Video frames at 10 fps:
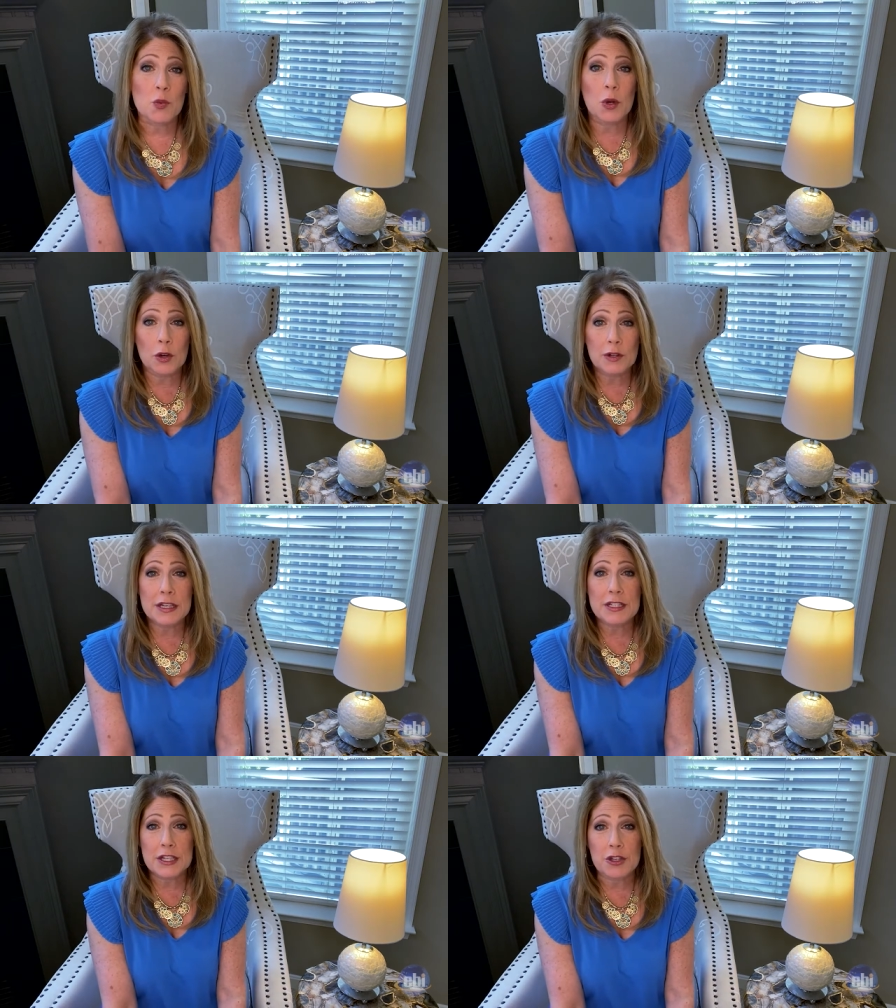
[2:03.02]
will
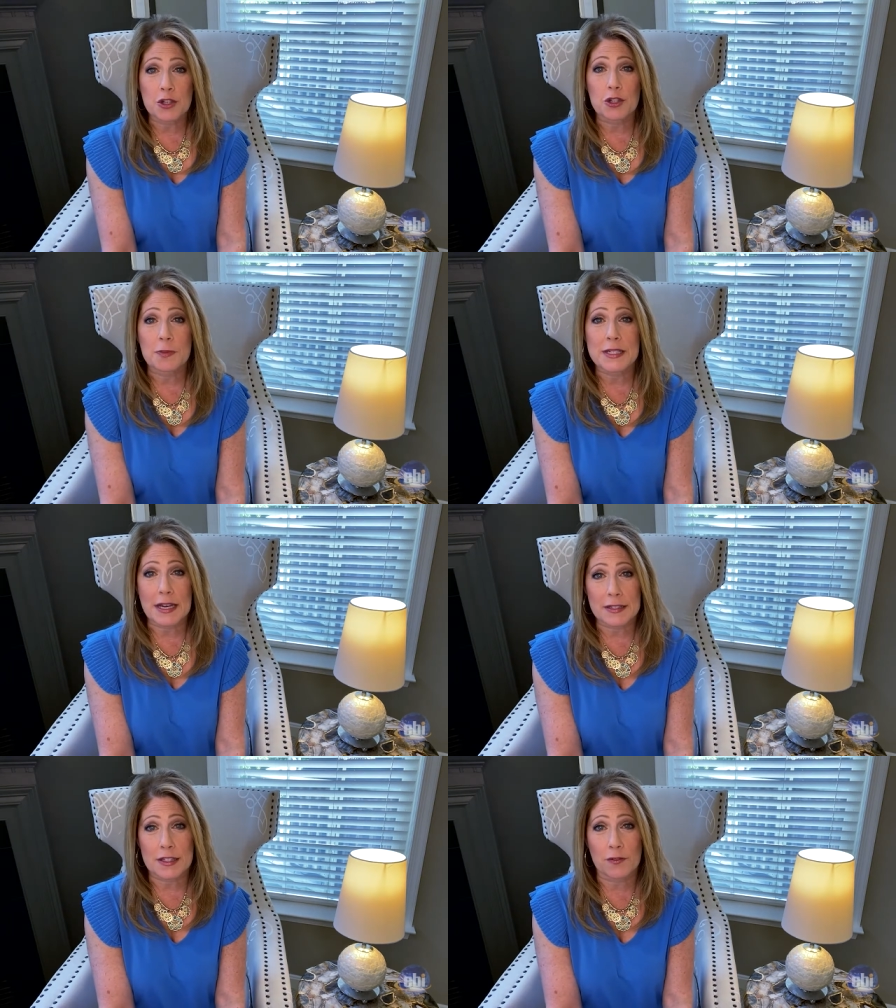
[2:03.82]
continue to be
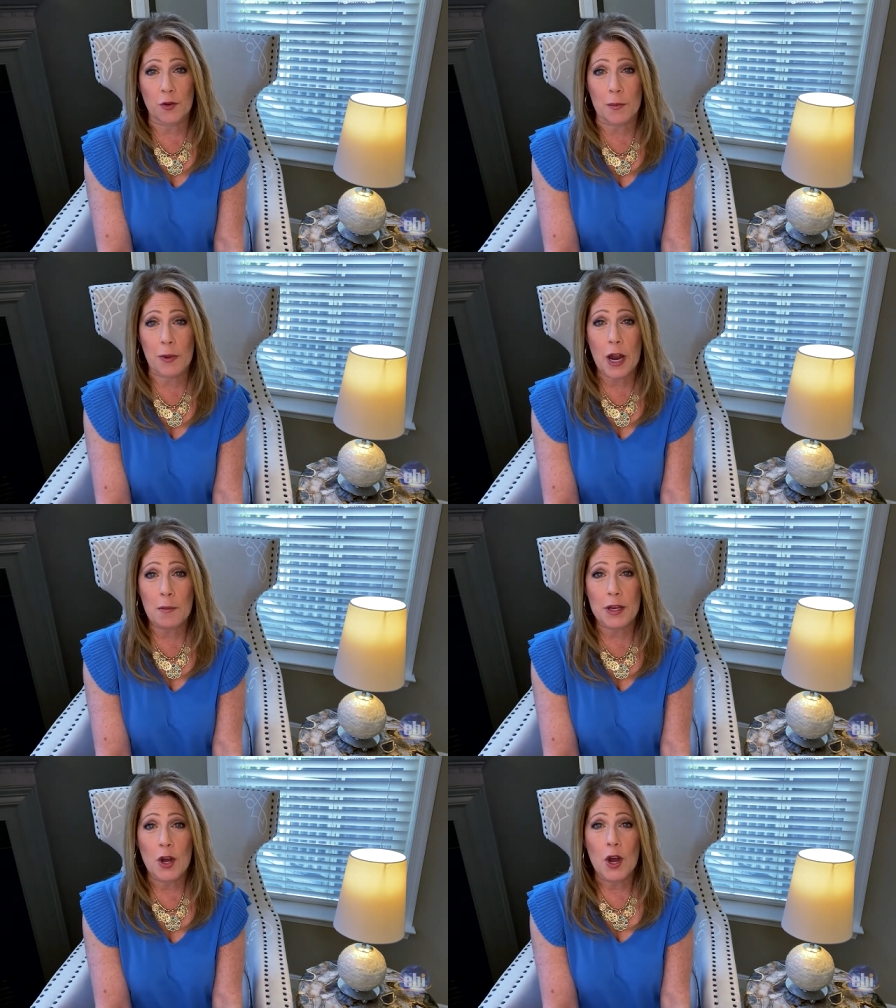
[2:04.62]
tested for
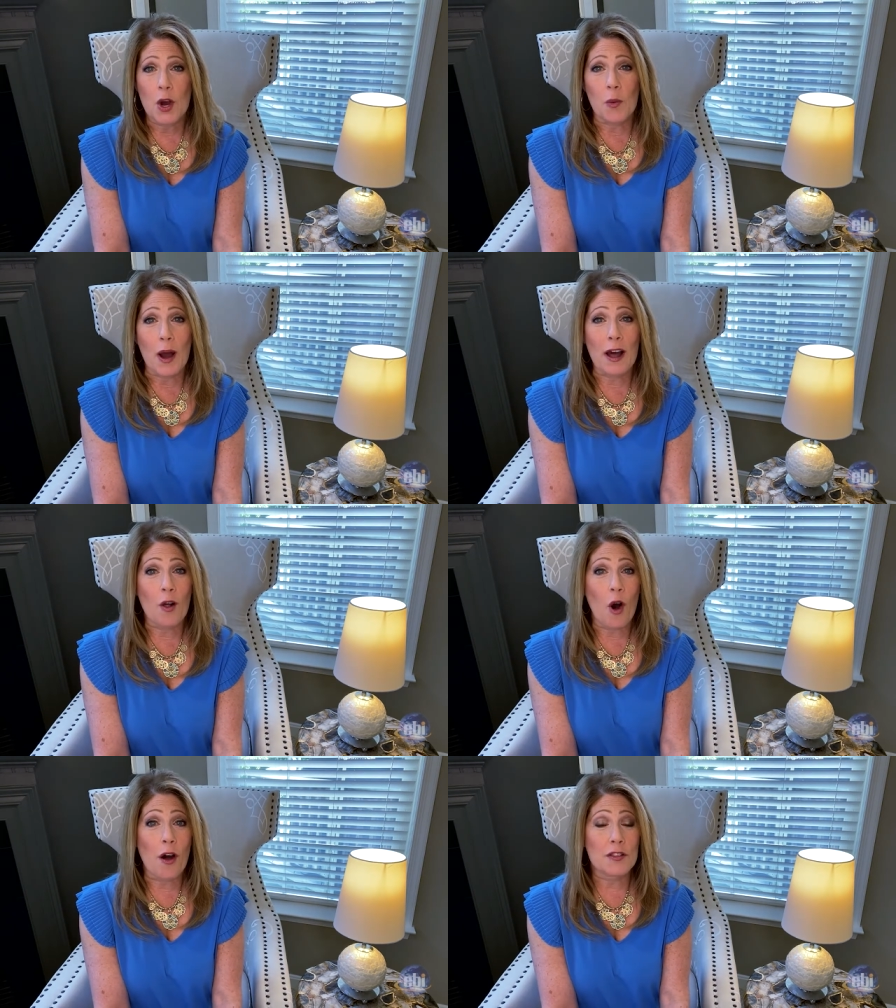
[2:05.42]
impairment while
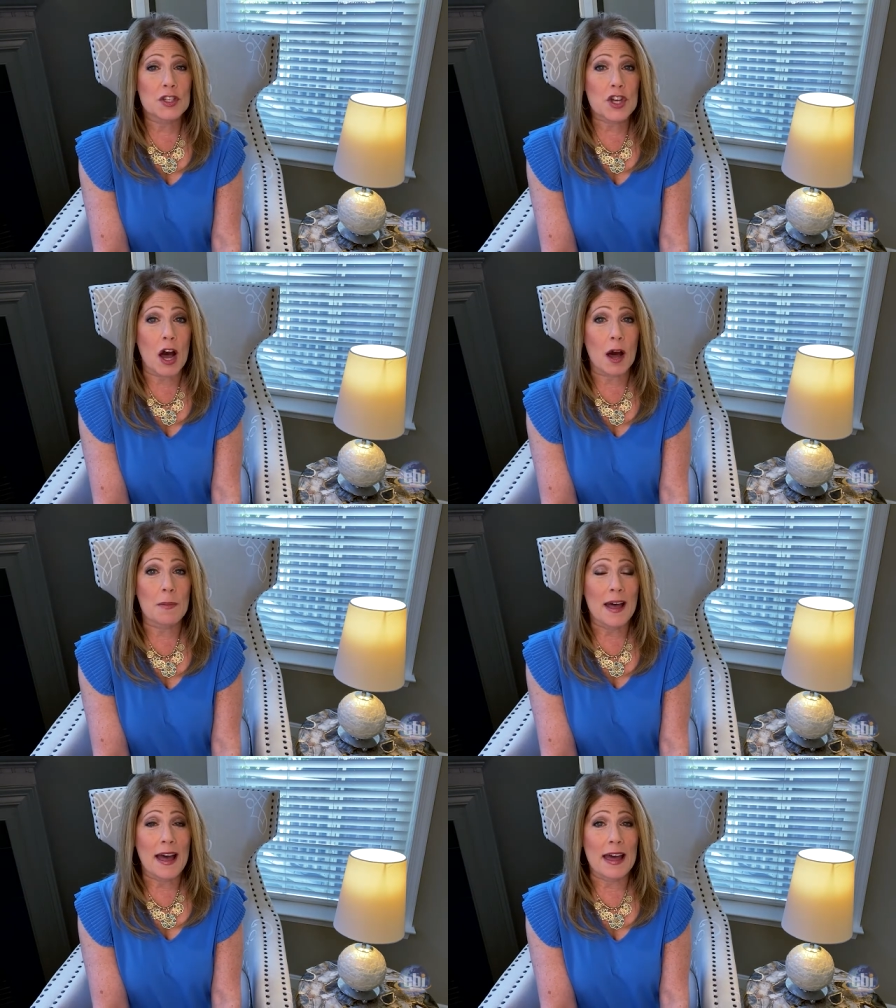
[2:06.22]
on the job
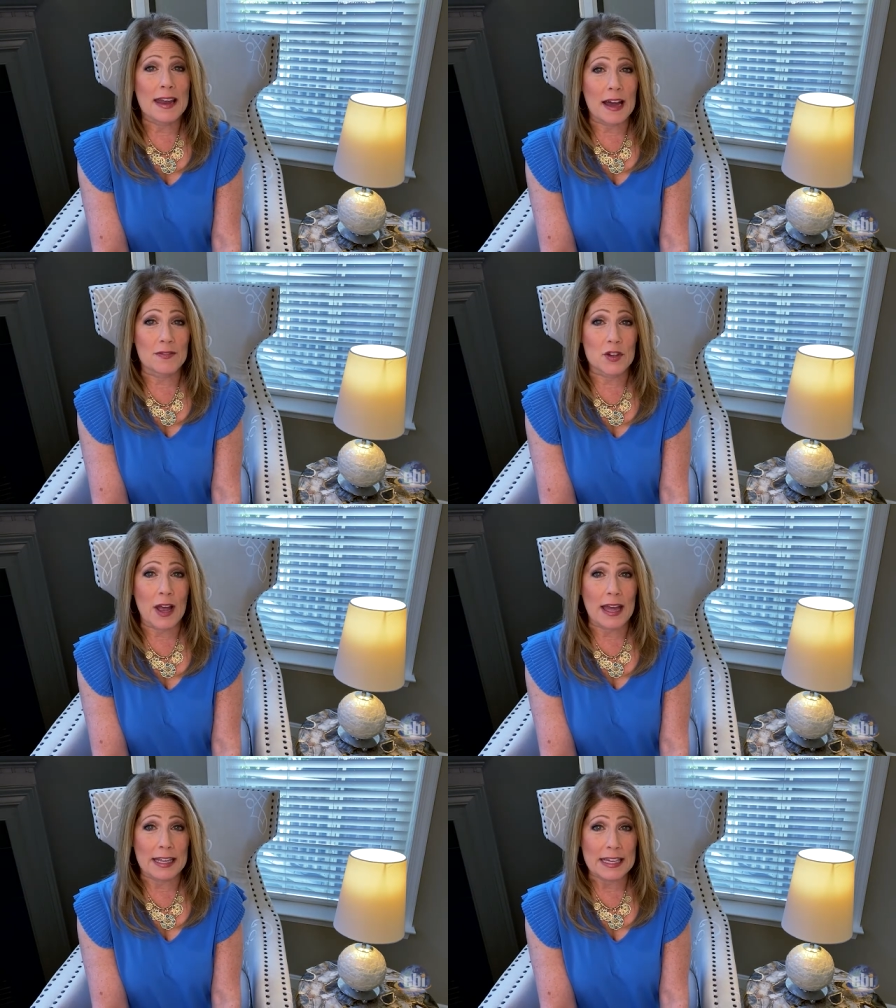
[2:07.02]
and after
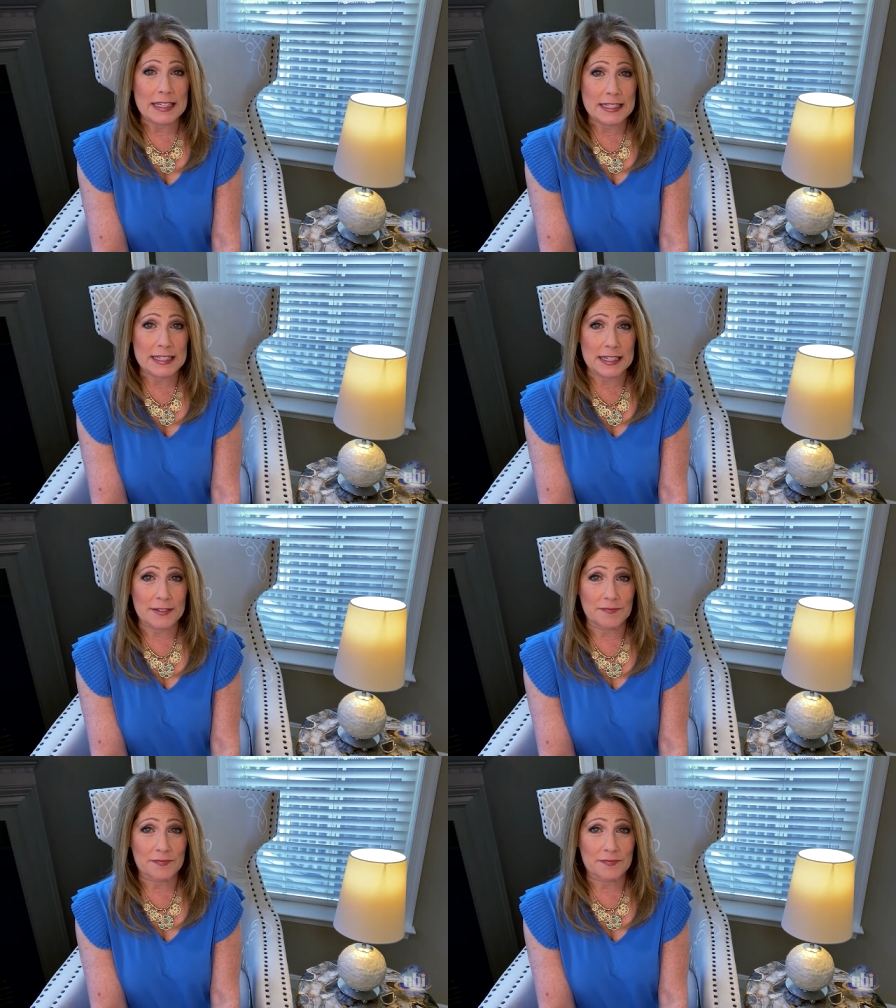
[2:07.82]
any incident.